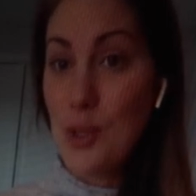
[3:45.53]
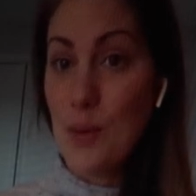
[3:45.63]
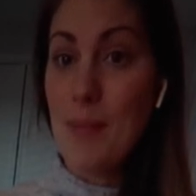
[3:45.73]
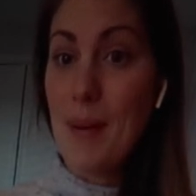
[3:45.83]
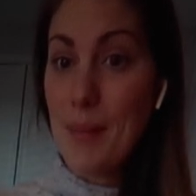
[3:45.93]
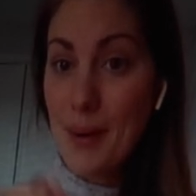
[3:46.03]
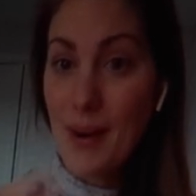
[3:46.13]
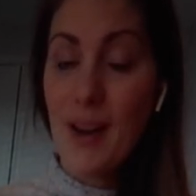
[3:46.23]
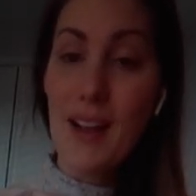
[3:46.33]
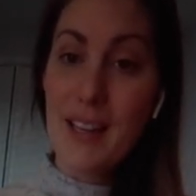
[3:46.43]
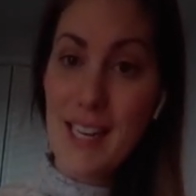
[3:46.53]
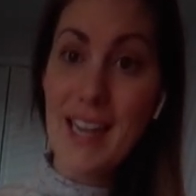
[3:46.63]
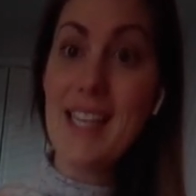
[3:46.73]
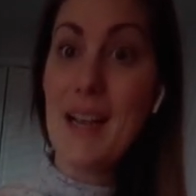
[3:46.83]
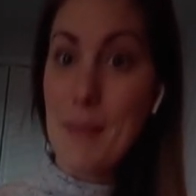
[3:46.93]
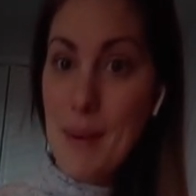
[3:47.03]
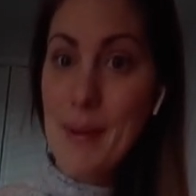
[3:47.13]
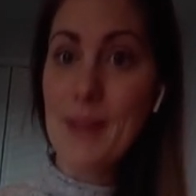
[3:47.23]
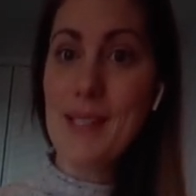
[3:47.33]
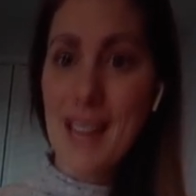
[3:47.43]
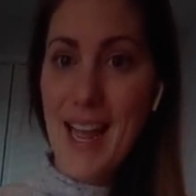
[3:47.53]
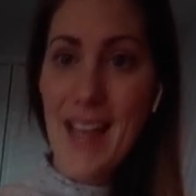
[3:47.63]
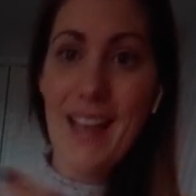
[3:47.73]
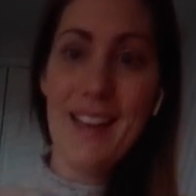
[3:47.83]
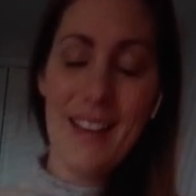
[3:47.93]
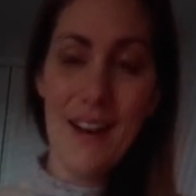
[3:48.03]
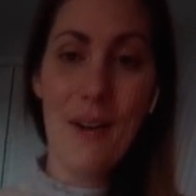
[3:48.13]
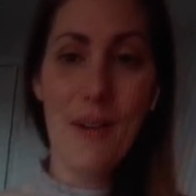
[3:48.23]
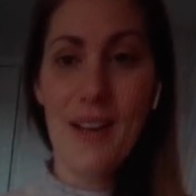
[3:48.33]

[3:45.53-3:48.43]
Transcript: that you remember, did I take my pill today? You know,